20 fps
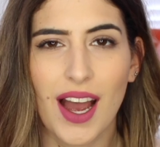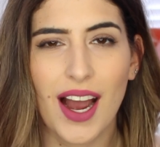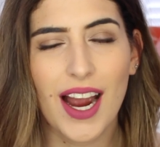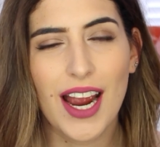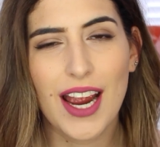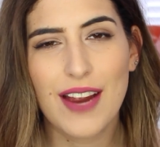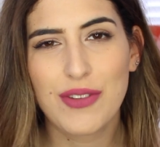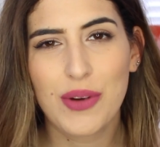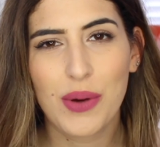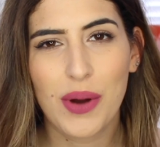
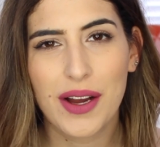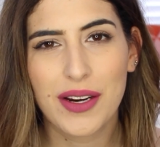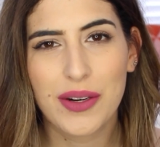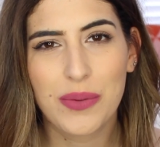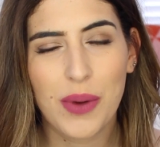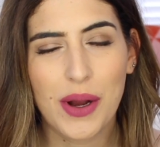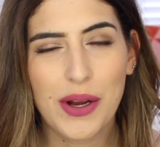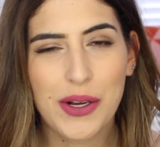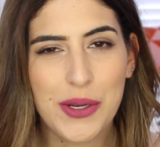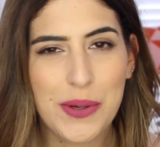Hi
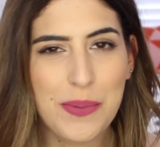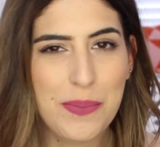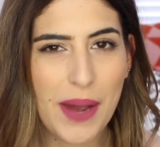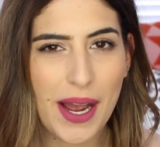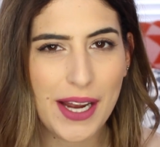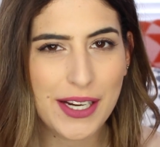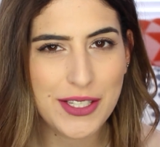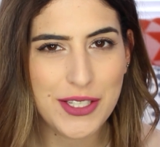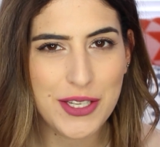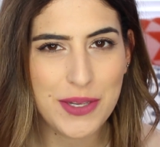everyone, welcome
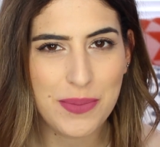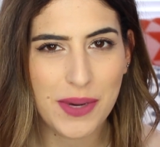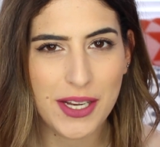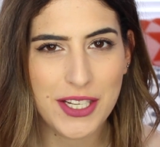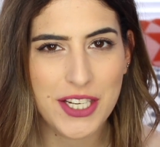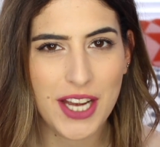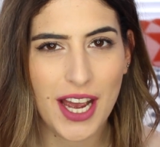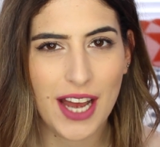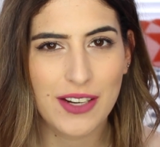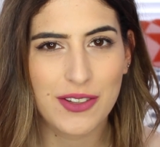back to
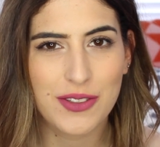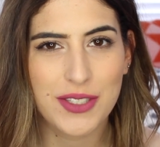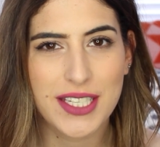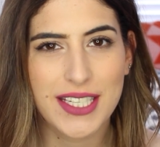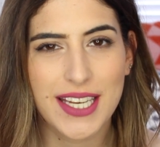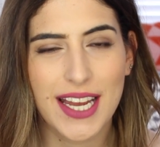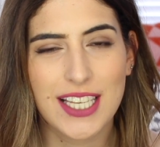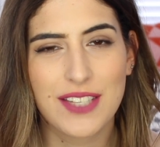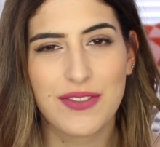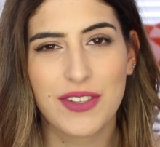my channel.
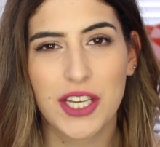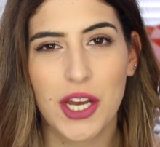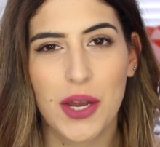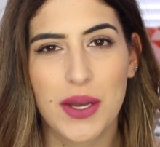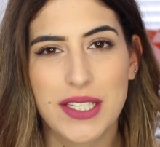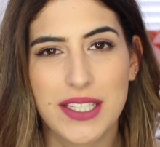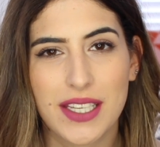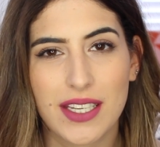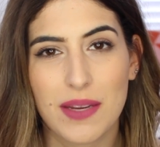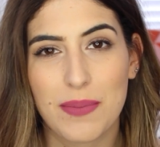Today's video
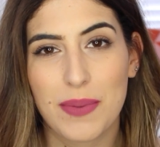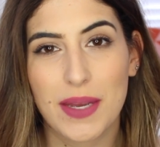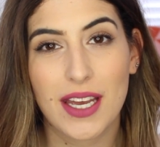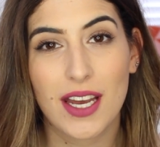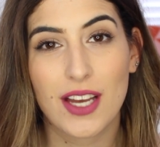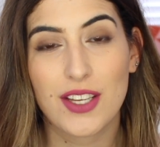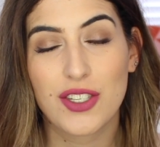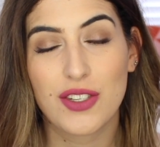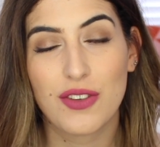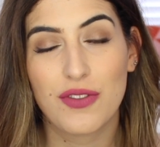is going to
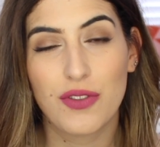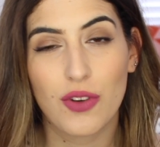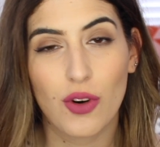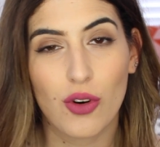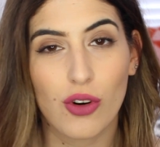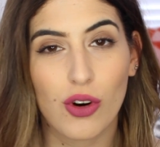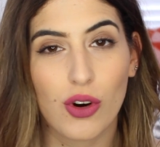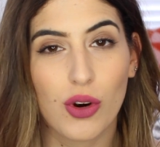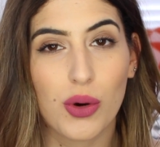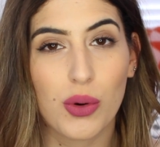be a
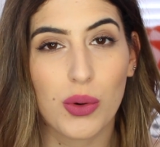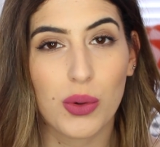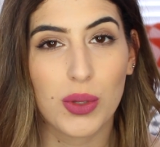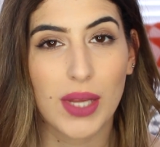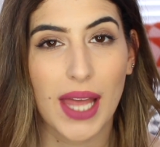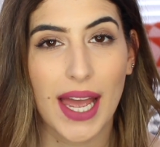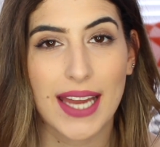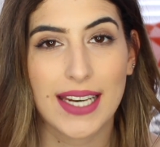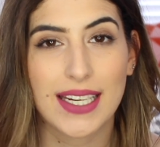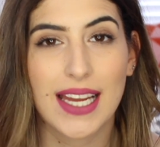Sephora
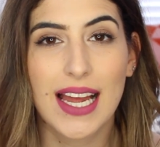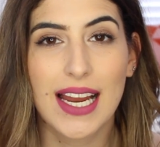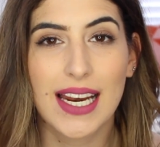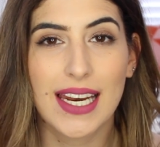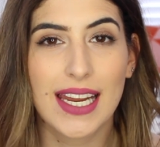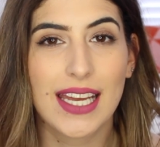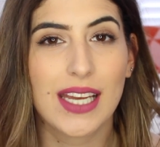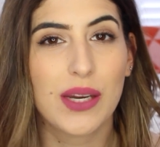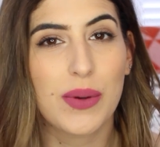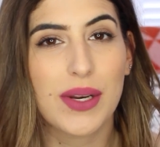haul and
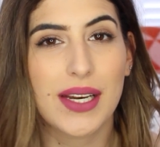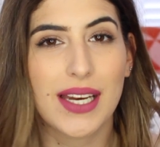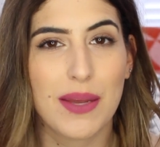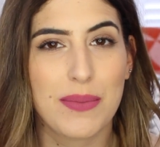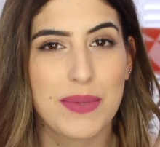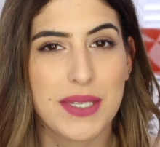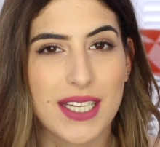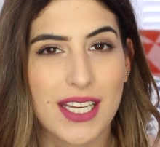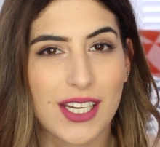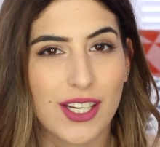liquid
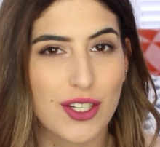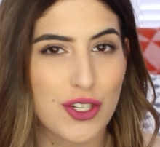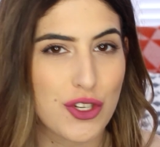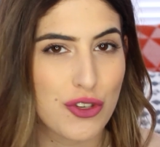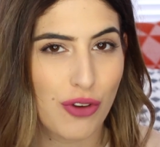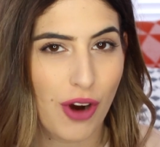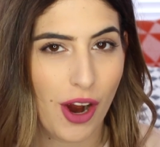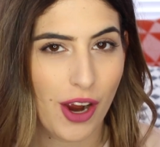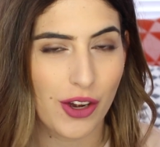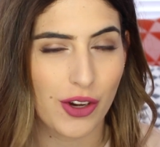lipstick
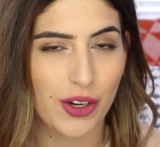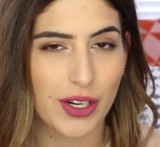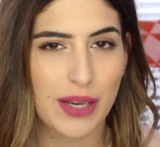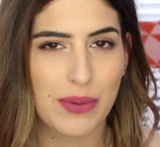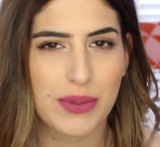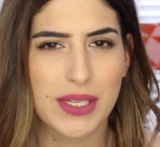try on.